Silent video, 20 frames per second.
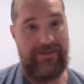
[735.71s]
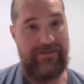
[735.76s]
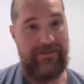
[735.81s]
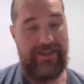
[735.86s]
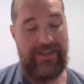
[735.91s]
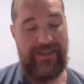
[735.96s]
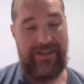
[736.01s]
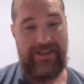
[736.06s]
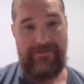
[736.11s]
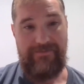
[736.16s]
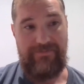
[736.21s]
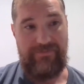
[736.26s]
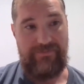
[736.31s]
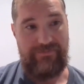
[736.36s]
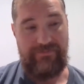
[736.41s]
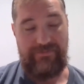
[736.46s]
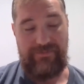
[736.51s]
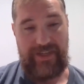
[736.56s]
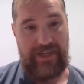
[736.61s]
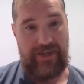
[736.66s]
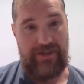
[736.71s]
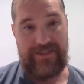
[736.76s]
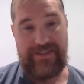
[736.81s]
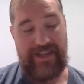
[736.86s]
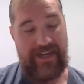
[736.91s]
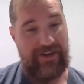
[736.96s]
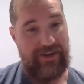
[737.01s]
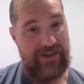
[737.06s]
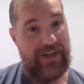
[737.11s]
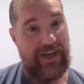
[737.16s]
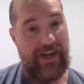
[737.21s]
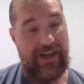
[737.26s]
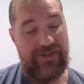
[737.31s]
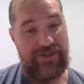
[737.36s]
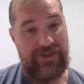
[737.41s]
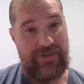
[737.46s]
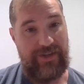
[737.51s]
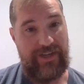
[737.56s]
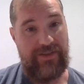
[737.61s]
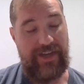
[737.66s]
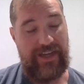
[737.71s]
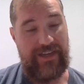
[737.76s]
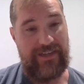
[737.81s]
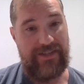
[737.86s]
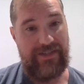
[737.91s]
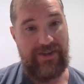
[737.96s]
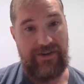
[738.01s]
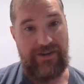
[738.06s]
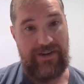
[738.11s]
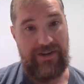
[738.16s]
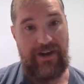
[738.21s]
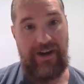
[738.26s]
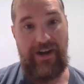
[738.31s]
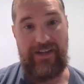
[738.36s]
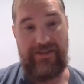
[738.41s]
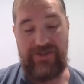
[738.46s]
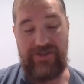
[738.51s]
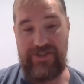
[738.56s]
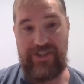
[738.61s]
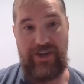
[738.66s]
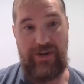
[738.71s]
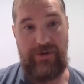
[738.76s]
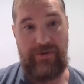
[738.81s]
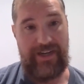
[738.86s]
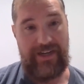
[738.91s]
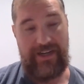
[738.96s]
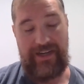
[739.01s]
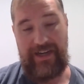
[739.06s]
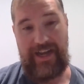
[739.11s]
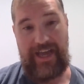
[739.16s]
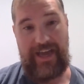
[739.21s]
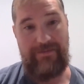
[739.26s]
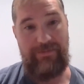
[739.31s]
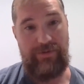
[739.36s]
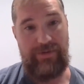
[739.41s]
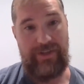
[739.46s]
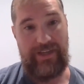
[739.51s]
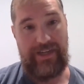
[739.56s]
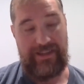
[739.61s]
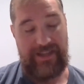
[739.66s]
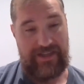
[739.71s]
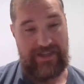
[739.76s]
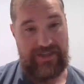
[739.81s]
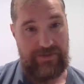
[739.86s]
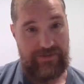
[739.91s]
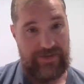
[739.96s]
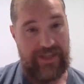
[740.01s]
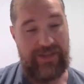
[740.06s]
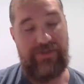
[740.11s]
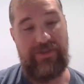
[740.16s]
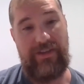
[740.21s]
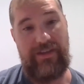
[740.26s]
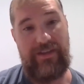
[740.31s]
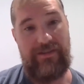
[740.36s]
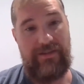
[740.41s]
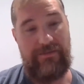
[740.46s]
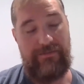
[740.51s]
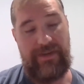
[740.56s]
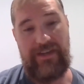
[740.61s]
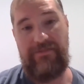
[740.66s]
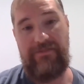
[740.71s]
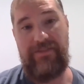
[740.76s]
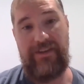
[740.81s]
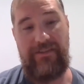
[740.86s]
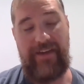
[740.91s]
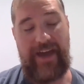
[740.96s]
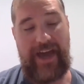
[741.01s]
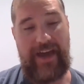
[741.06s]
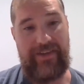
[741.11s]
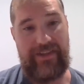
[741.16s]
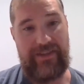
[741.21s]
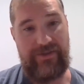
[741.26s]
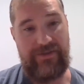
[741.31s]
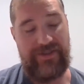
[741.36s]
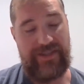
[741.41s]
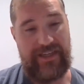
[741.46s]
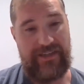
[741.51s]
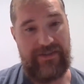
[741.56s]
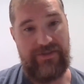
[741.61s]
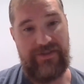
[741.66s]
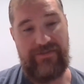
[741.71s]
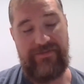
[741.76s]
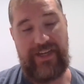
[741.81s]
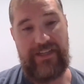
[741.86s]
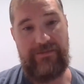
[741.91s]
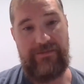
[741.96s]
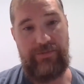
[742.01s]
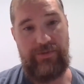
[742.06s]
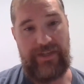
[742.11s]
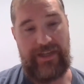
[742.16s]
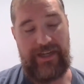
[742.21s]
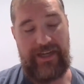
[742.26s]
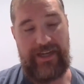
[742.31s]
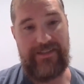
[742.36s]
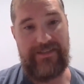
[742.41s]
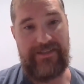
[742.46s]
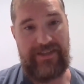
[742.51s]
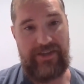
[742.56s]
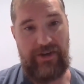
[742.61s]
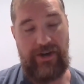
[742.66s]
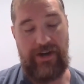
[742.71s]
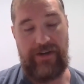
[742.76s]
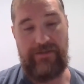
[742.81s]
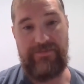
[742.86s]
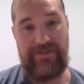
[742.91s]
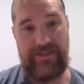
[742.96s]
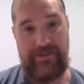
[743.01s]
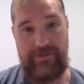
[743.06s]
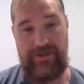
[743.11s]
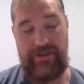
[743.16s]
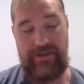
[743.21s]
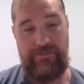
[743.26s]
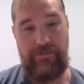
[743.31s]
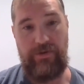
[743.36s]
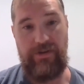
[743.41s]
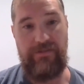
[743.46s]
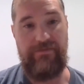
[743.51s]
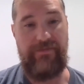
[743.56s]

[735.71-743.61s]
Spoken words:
it, it's not going to cost you anything to turn it on. Just go in and enable it, and then you get the benefit of having those signals available in XDR and some of the more